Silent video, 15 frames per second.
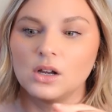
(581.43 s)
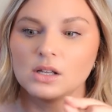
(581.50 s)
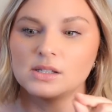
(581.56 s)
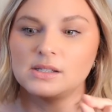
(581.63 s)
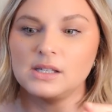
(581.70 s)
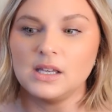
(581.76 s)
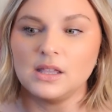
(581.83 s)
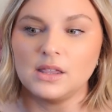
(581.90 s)

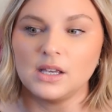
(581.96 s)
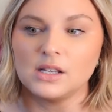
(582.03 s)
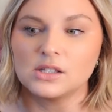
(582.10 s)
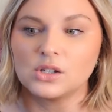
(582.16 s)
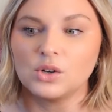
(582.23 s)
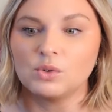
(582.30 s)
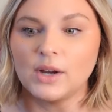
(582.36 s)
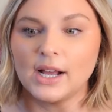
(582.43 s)
see things
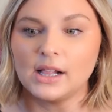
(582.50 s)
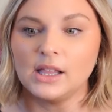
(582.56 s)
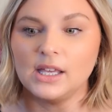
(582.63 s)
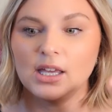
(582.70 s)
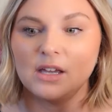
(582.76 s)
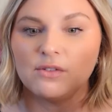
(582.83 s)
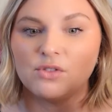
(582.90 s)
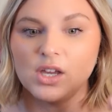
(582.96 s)

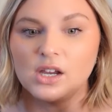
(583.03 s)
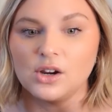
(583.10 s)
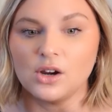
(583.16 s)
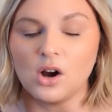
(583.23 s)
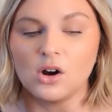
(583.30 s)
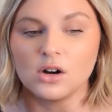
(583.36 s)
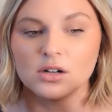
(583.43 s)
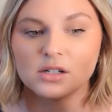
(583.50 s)
correctly if they
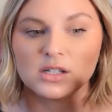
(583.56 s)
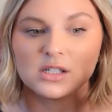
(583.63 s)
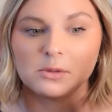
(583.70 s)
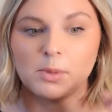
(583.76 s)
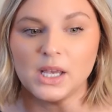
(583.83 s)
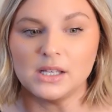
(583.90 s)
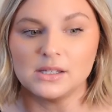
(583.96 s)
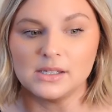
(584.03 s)
aren't
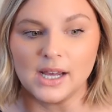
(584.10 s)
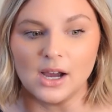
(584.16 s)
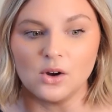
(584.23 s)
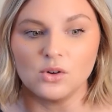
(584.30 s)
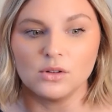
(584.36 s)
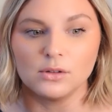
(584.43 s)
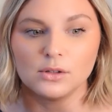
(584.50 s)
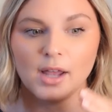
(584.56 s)
spaced
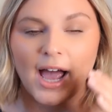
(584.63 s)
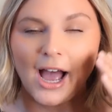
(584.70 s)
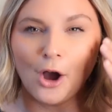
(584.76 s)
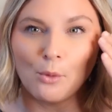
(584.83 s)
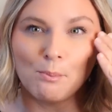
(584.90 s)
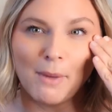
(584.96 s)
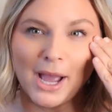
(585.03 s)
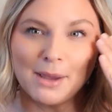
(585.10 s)
out how
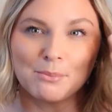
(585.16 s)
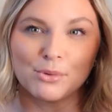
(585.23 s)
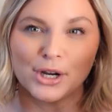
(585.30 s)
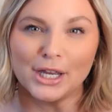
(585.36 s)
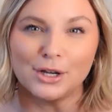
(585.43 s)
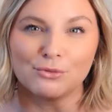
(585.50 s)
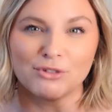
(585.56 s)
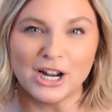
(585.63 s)
my
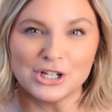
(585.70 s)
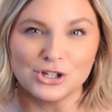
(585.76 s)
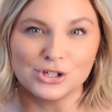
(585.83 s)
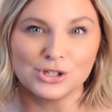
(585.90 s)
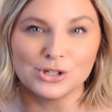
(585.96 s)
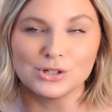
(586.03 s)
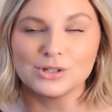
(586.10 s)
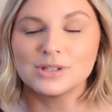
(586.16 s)
brain
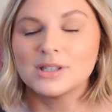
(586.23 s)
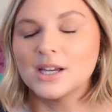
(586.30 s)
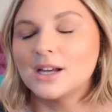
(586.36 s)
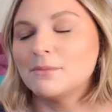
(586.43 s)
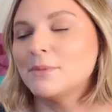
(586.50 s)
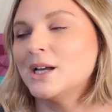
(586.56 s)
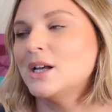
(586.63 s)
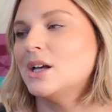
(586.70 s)
registers
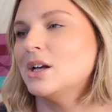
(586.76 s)
them.